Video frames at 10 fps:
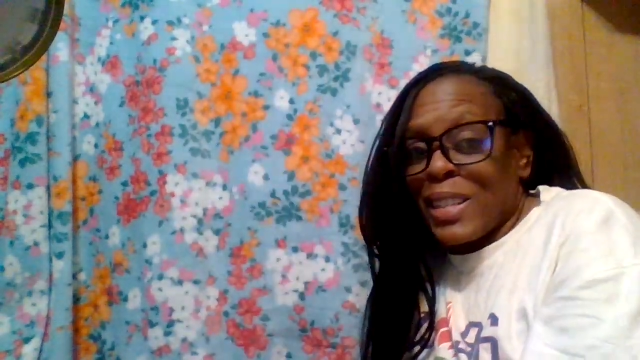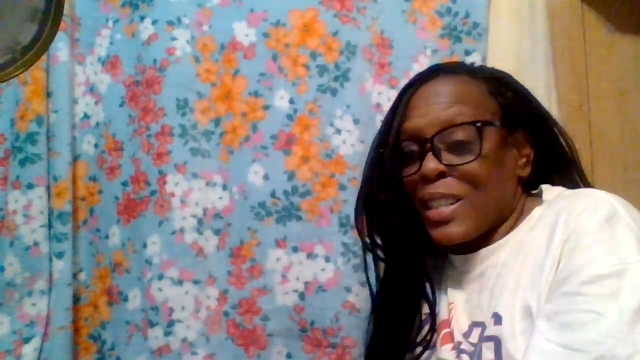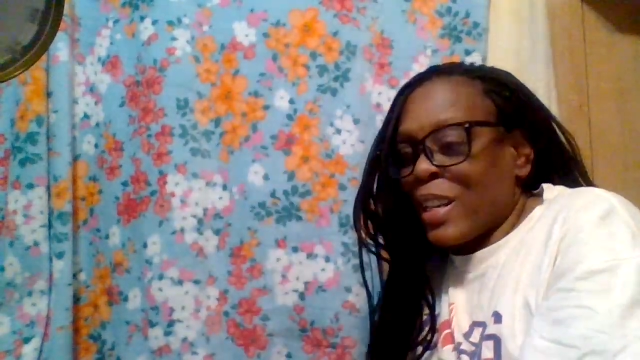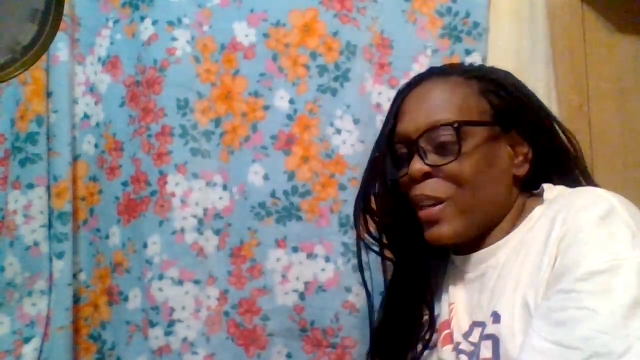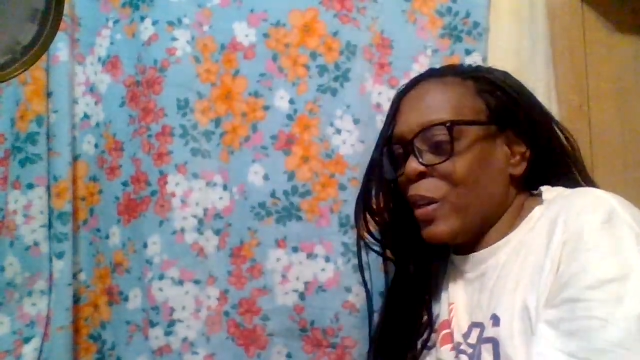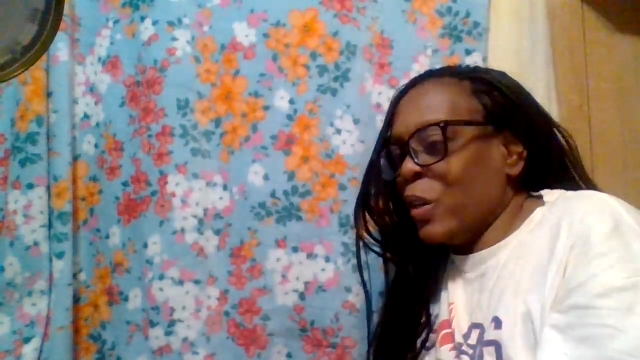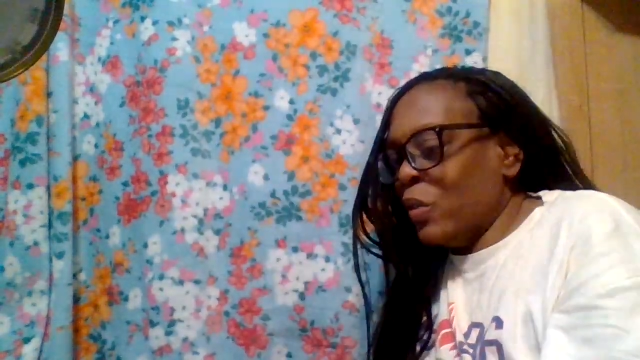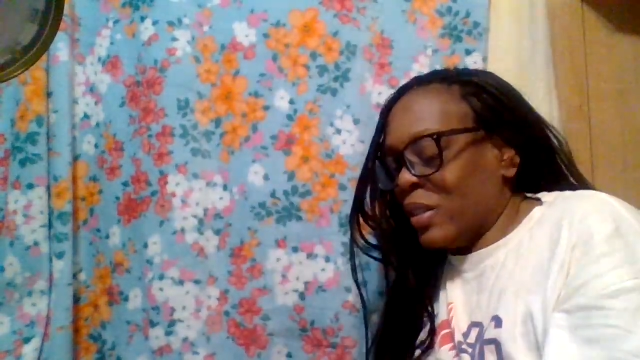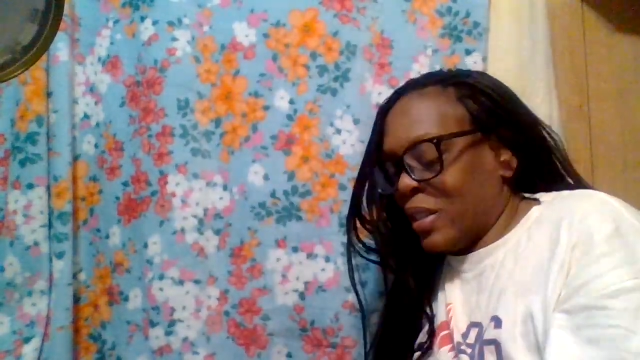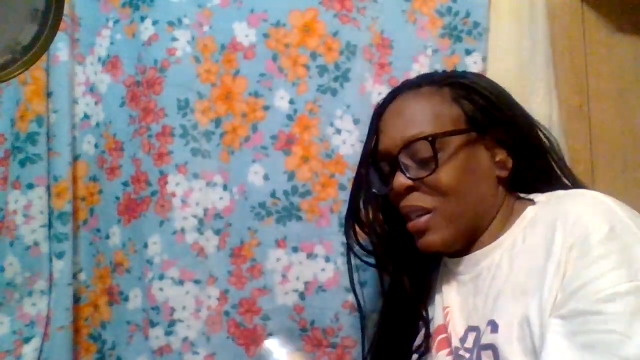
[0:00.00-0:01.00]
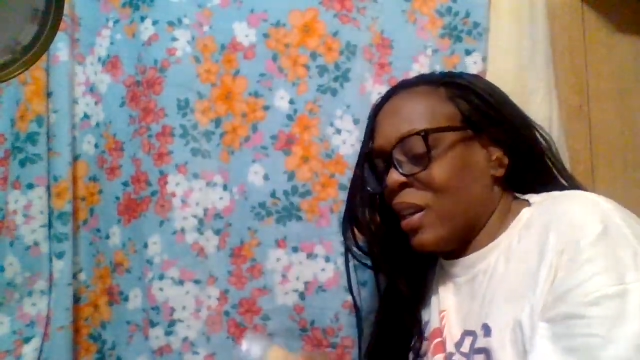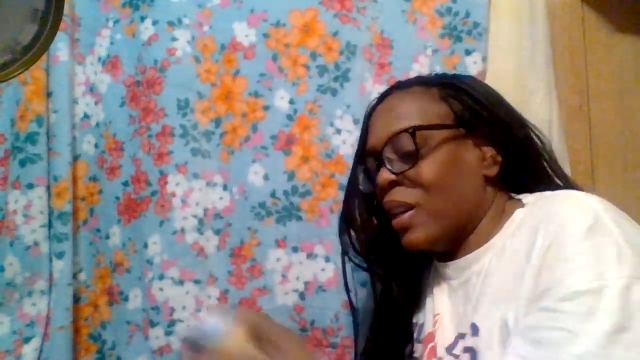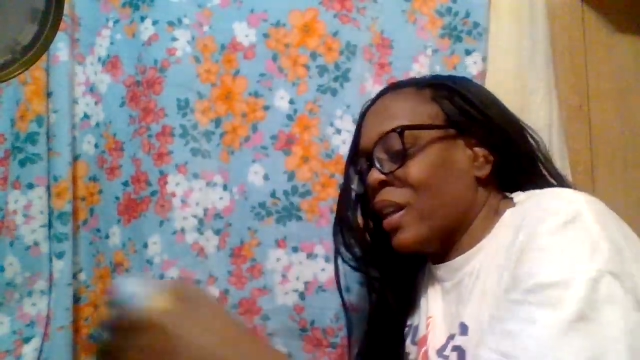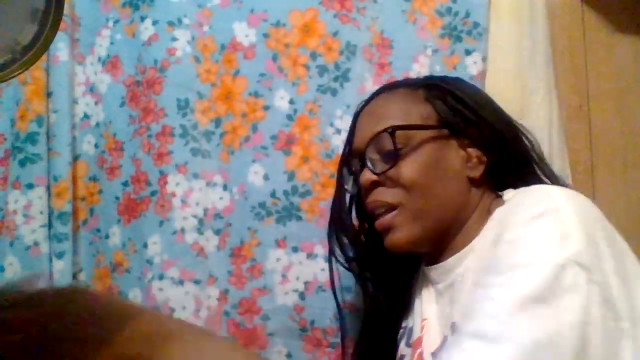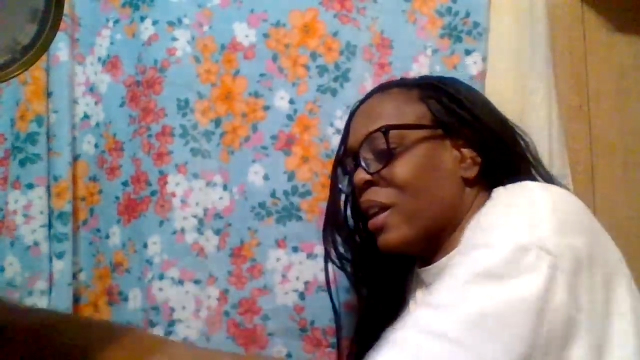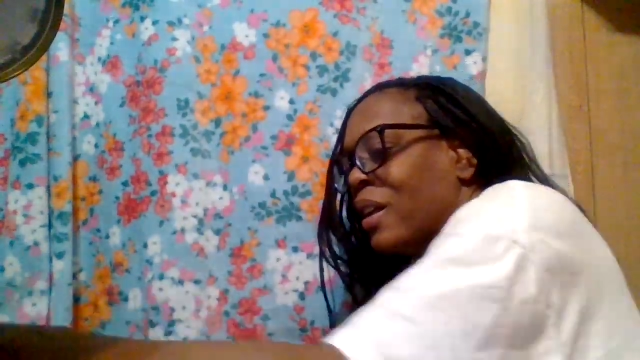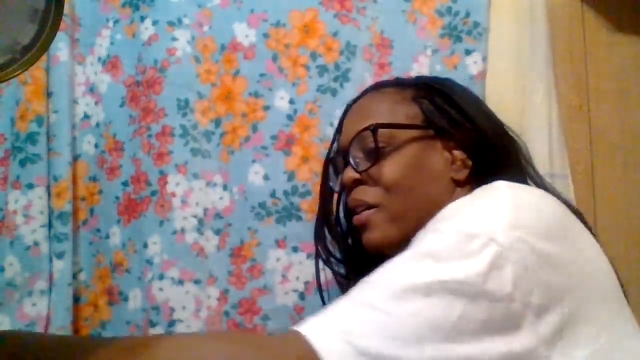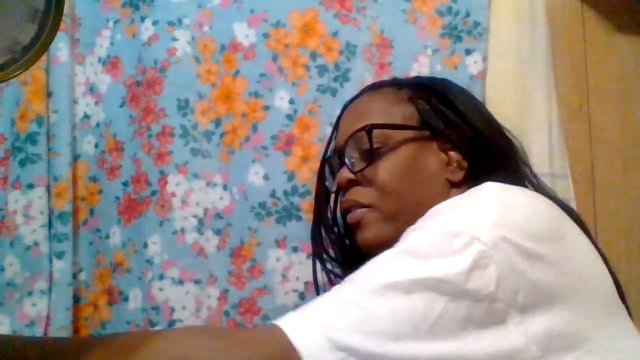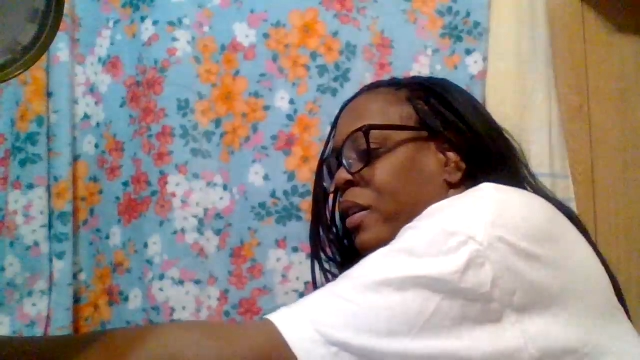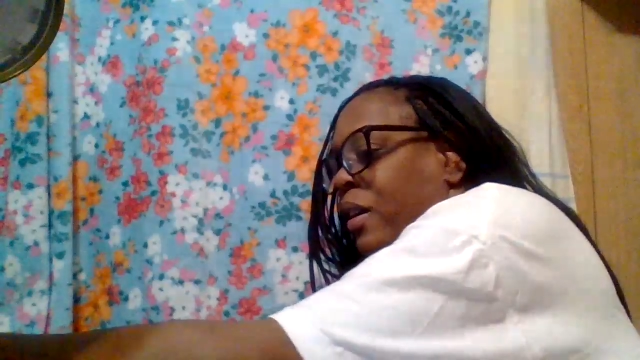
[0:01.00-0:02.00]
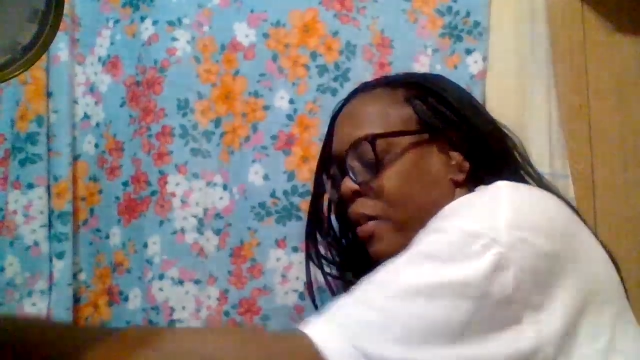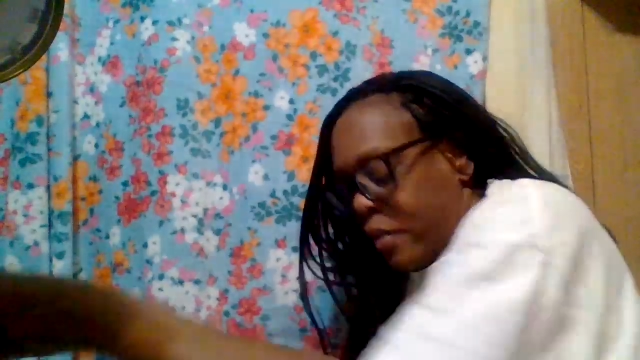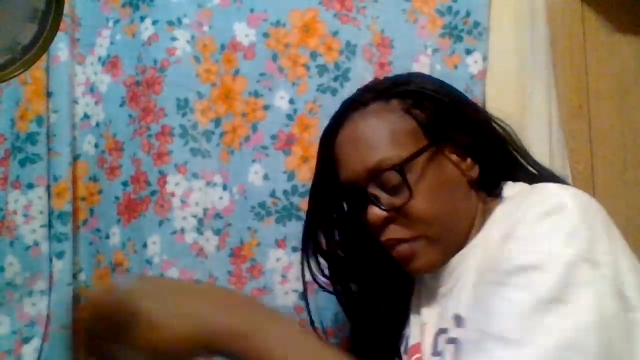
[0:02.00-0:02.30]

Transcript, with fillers: It's cute. Oh yeah.